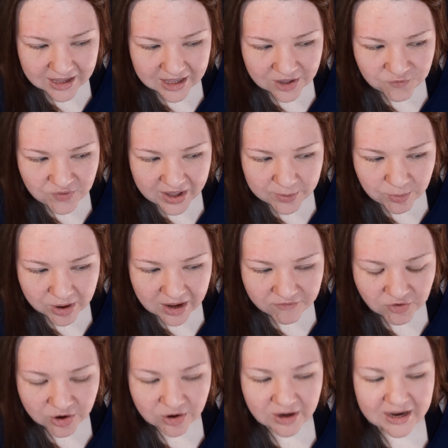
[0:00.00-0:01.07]
If I were
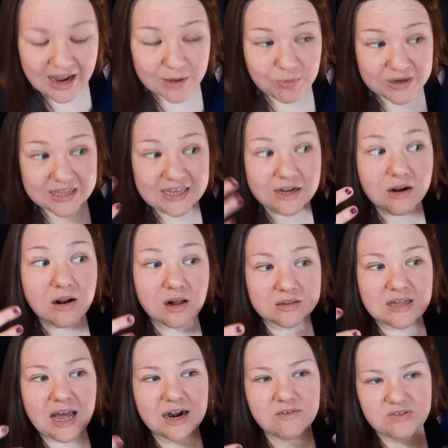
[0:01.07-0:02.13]
ever, and I would hear a
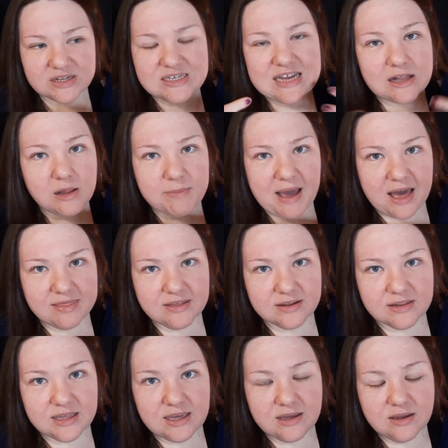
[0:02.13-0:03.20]
lot of it
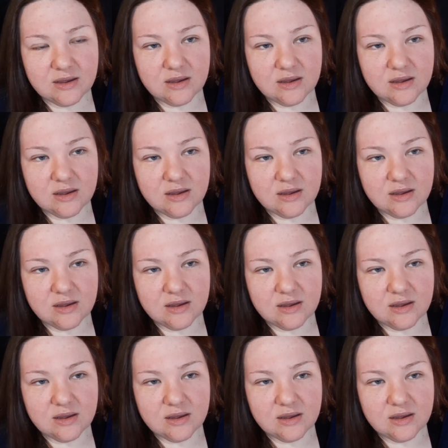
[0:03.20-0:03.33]
telepathically.